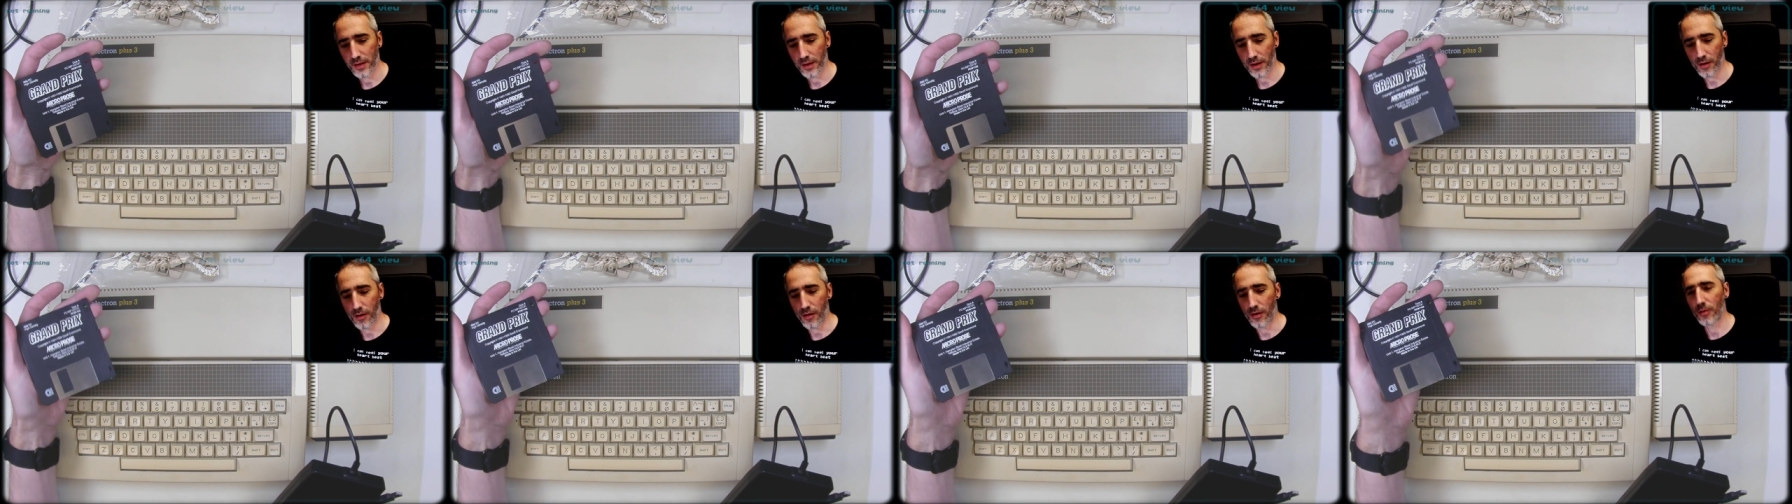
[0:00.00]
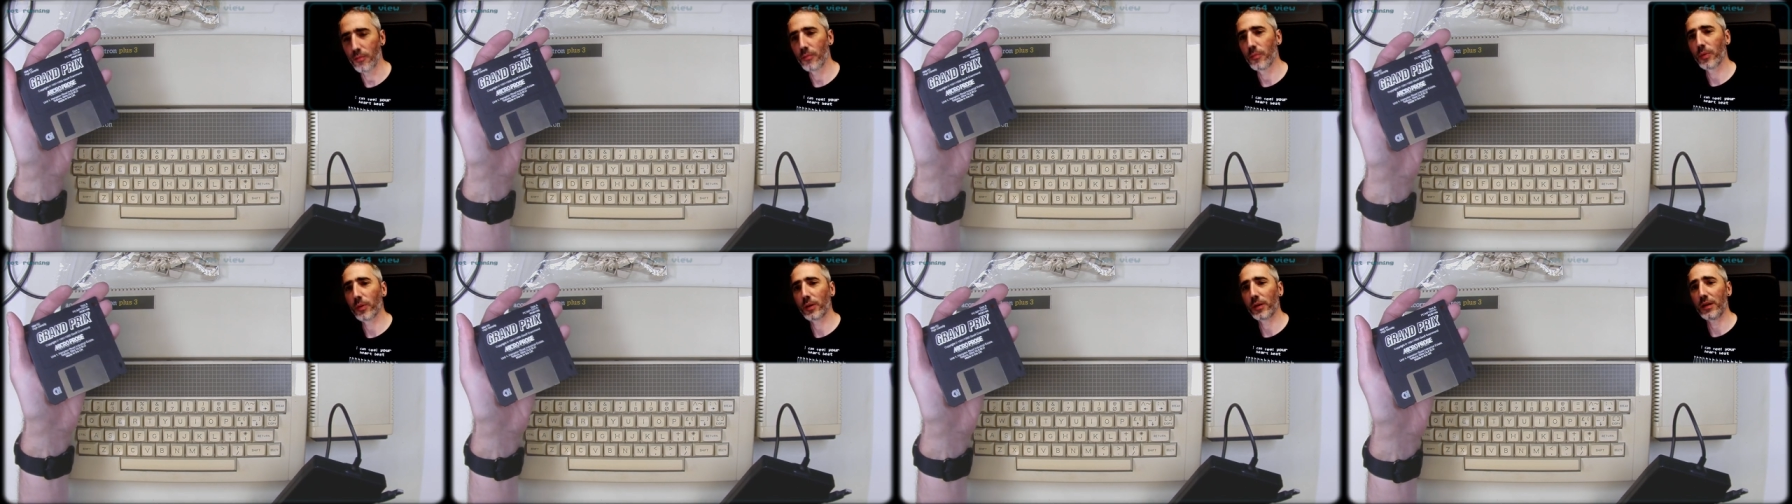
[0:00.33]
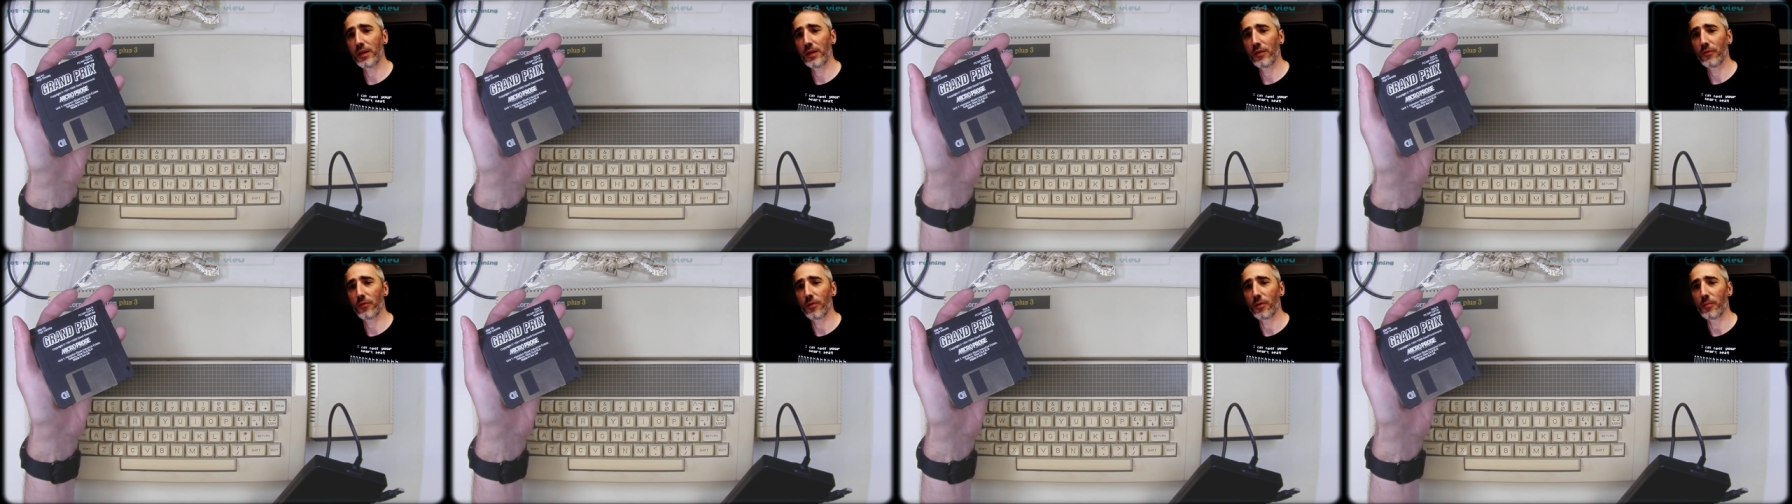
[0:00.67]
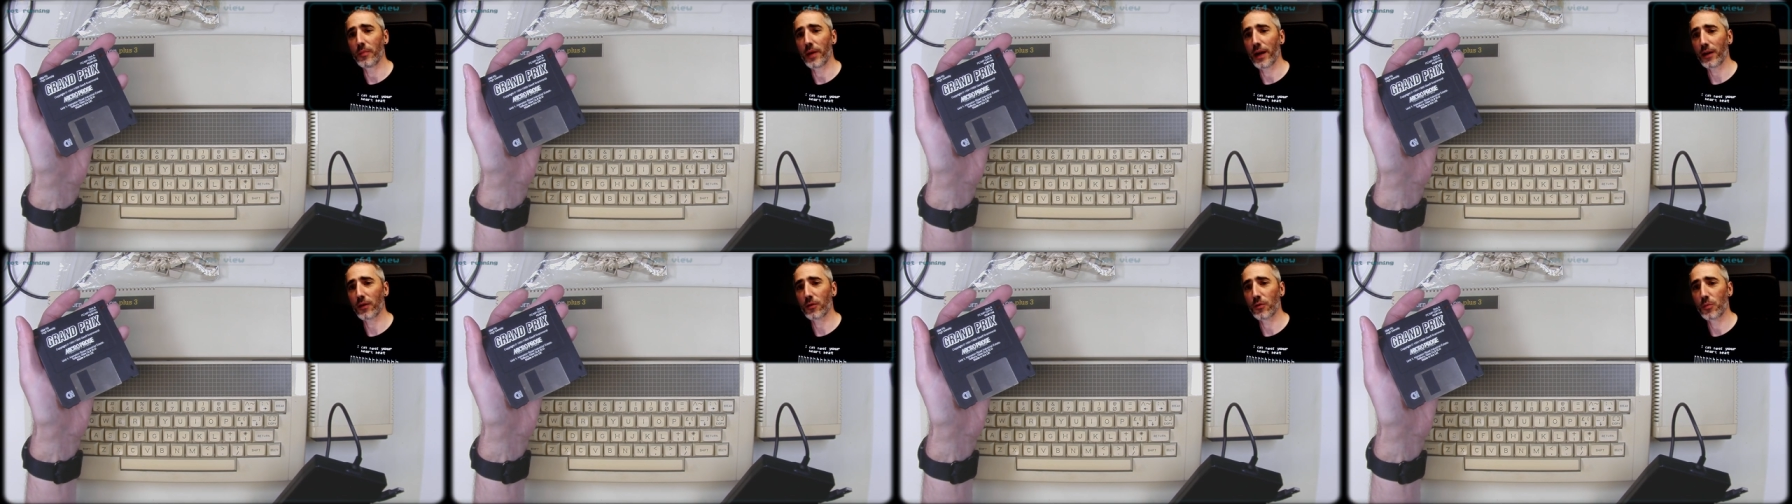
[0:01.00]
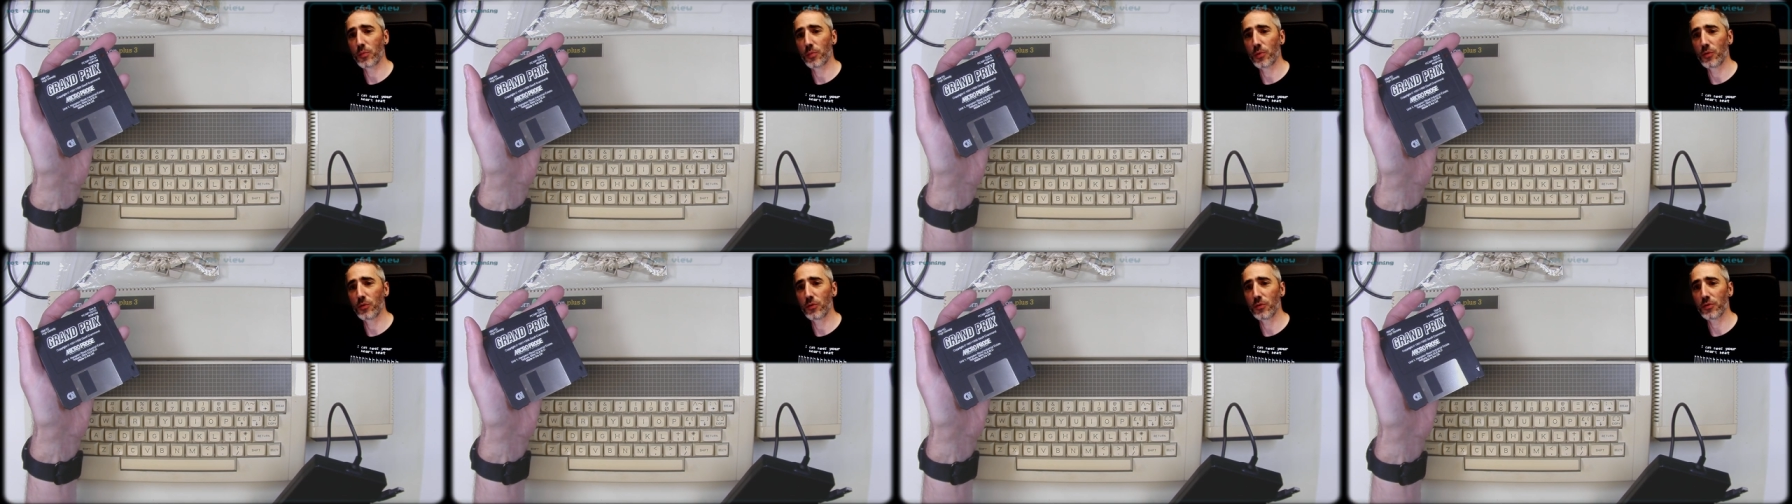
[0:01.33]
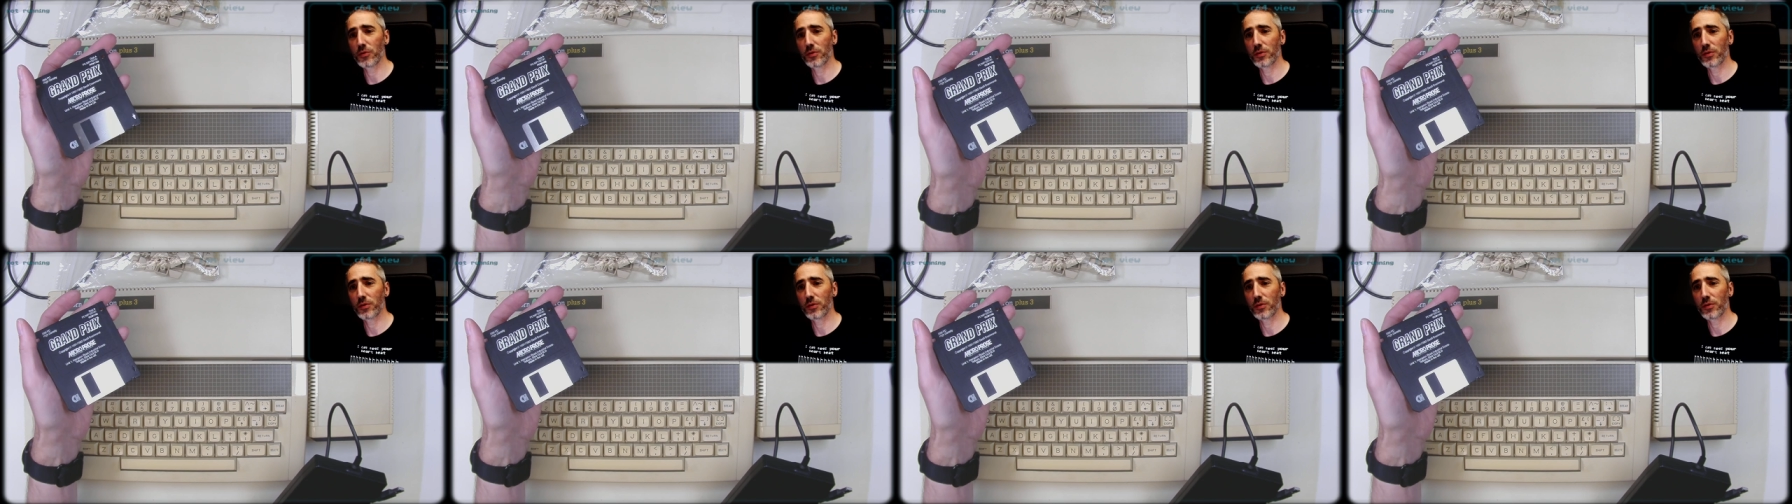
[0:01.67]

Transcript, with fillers: Grand Prix for Microprose.